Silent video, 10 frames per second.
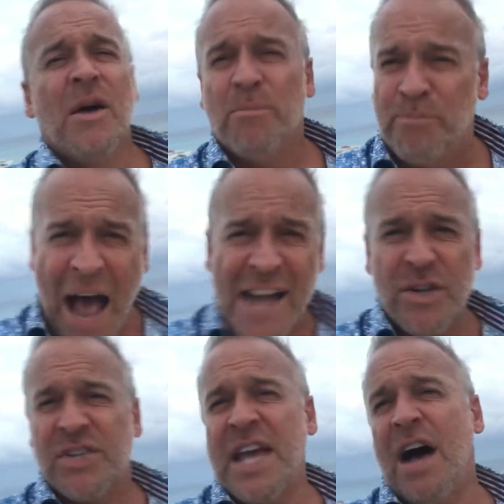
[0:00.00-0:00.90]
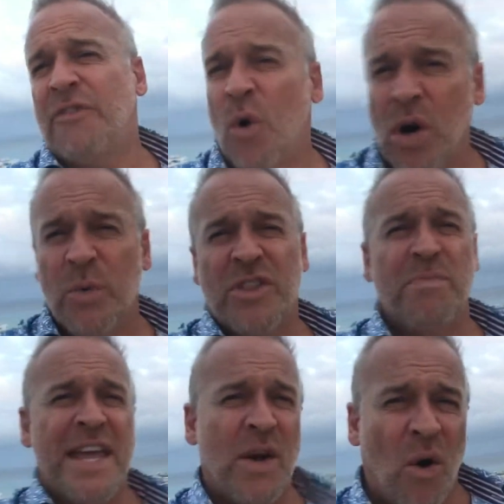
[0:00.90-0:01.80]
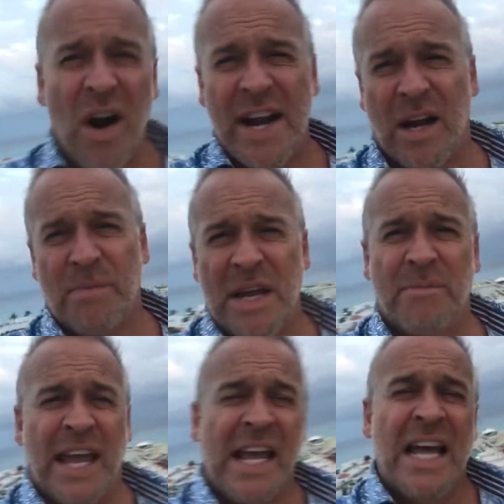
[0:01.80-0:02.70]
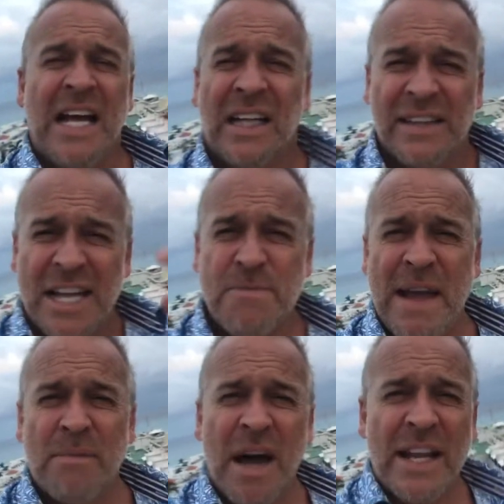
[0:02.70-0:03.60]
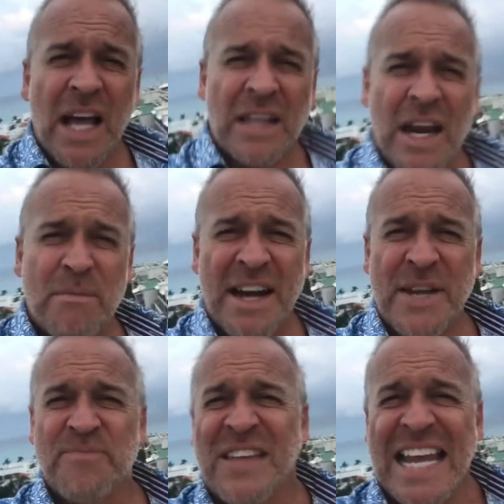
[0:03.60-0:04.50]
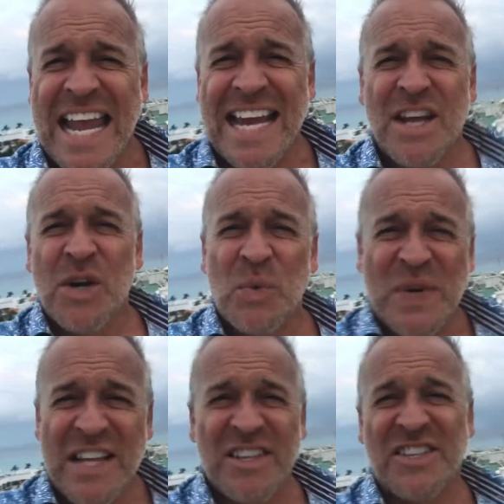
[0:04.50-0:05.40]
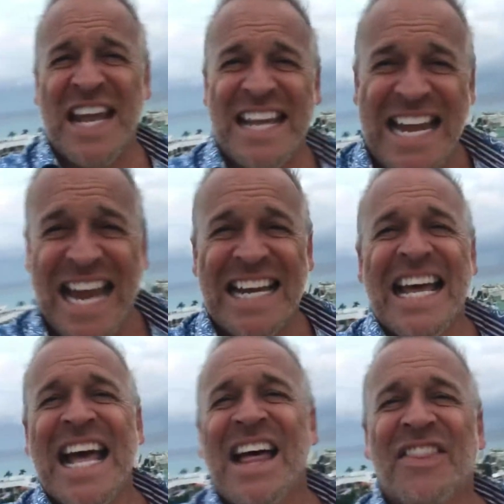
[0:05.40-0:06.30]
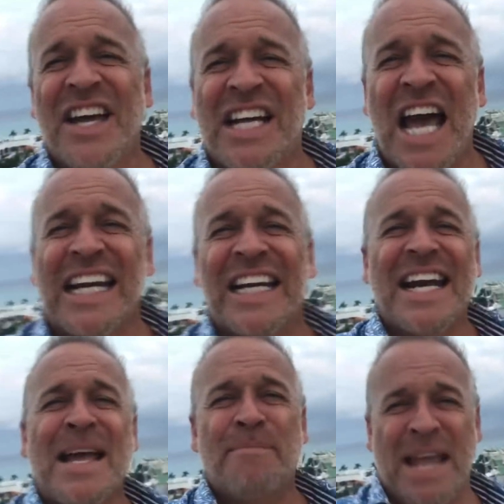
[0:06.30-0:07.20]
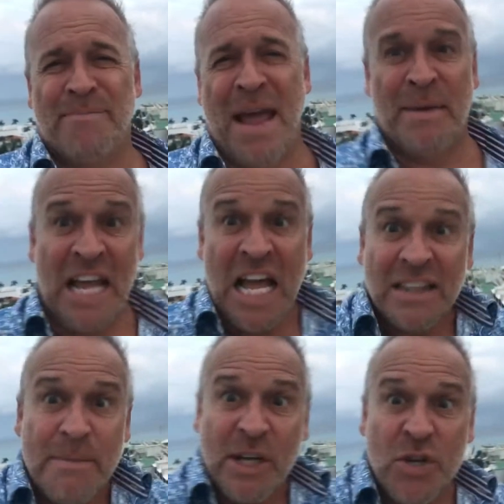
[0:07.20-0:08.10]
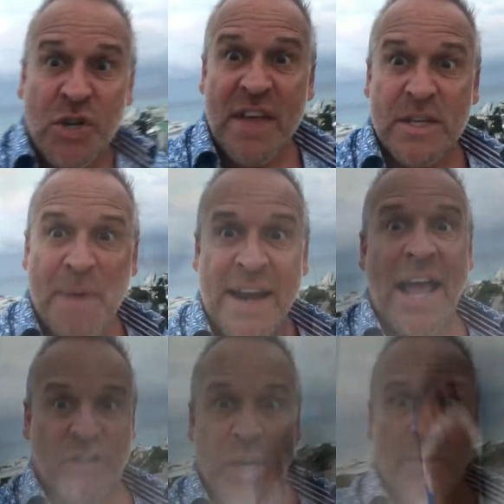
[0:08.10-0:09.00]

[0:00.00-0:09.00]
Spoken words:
by yourself or with me or on Airbnb. Let's make a lot of money in real estate in the Caribbean, baby. Let me go show you this penthouse. Here we